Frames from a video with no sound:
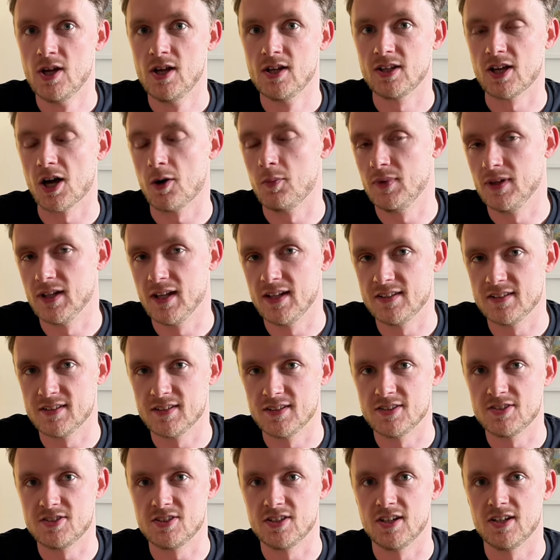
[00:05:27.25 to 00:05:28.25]
coming later
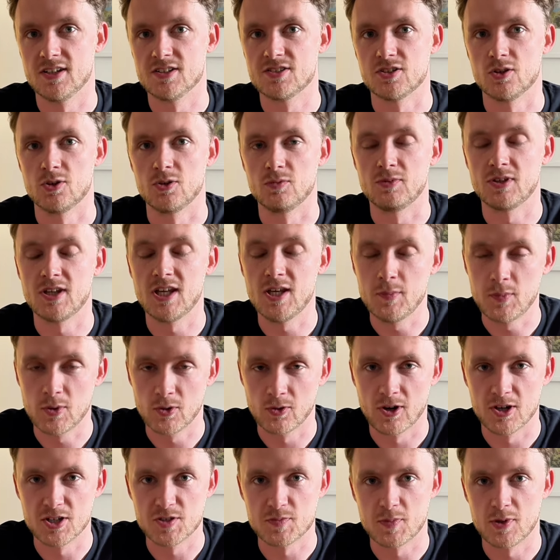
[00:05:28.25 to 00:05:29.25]
this year. So keep
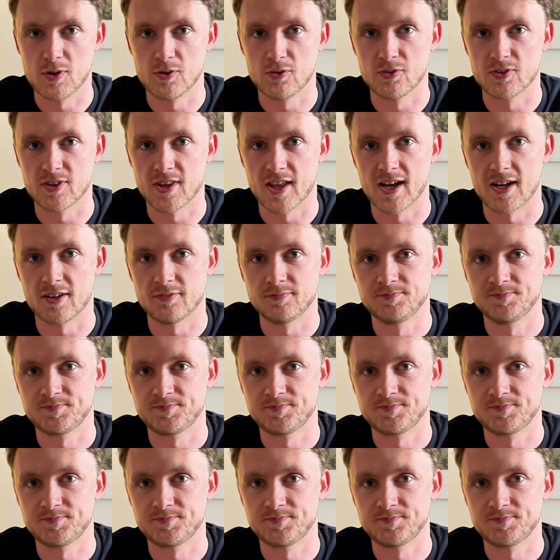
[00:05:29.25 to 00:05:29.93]
your eyes peeled for that.